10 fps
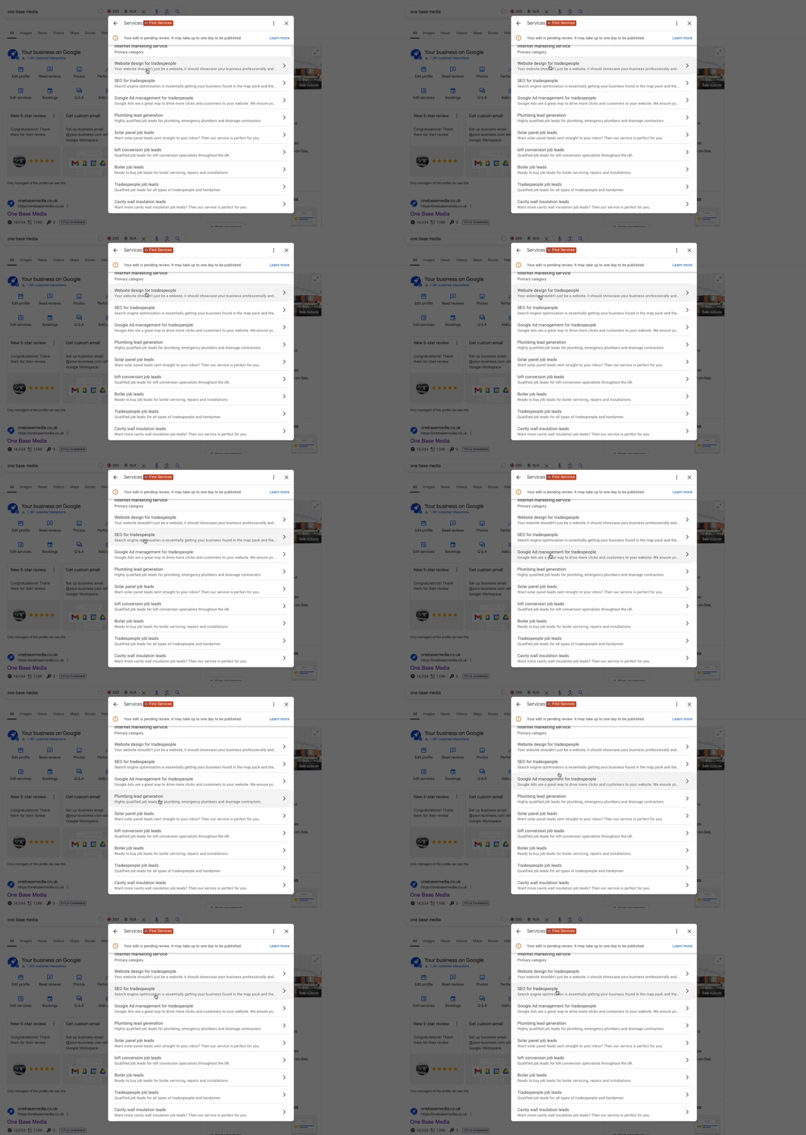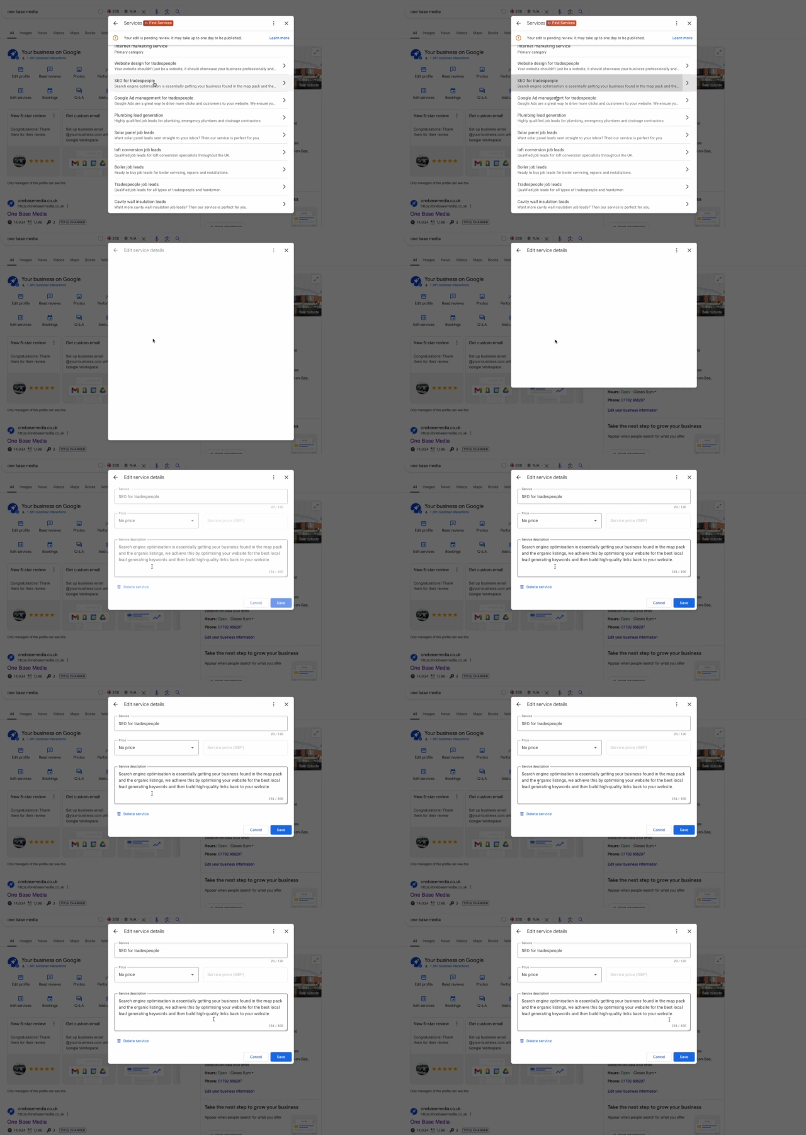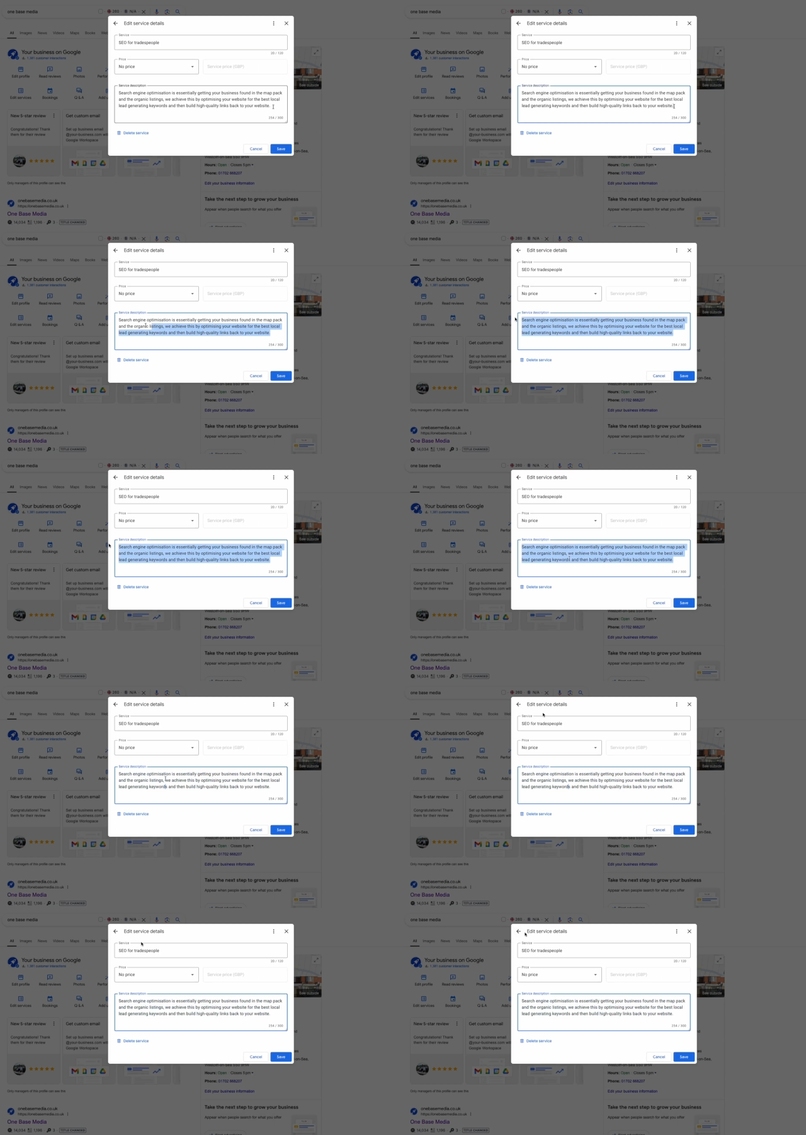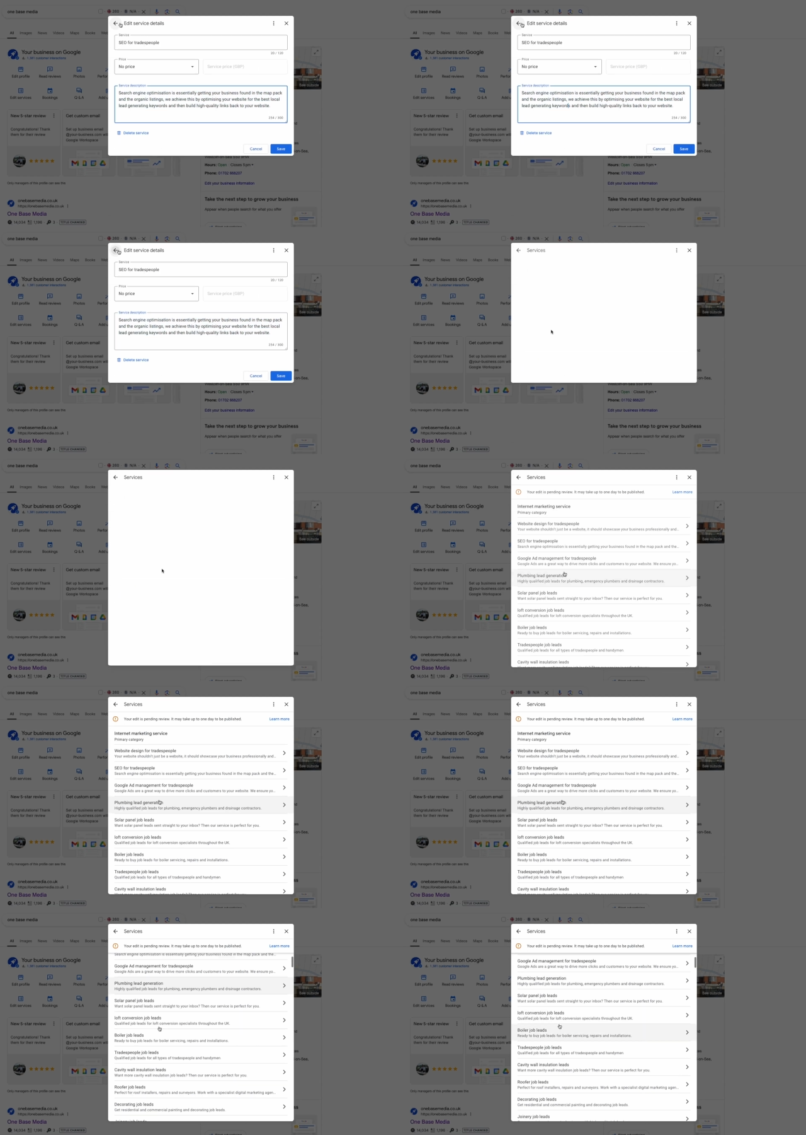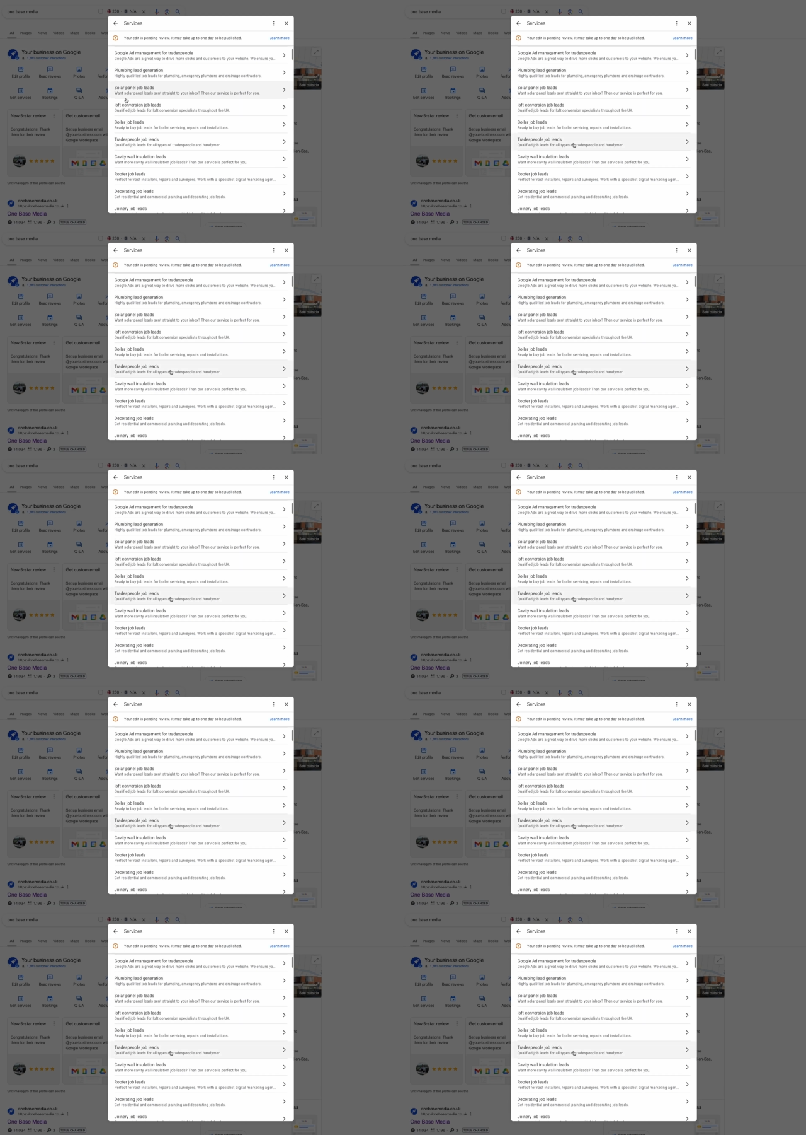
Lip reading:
Nobody's mouth can be seen.